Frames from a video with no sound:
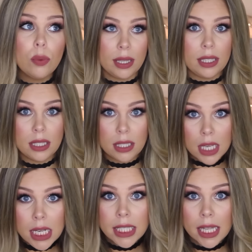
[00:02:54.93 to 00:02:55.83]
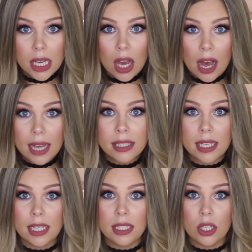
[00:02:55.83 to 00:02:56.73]
with 6 other guys
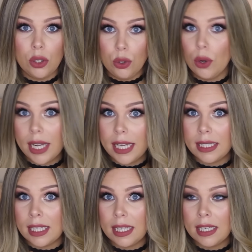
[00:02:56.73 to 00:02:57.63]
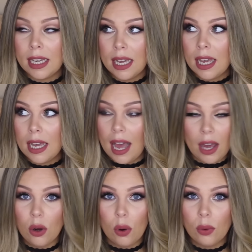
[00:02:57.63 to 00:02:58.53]
is not easy
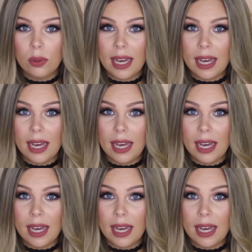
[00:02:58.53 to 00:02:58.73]
at all.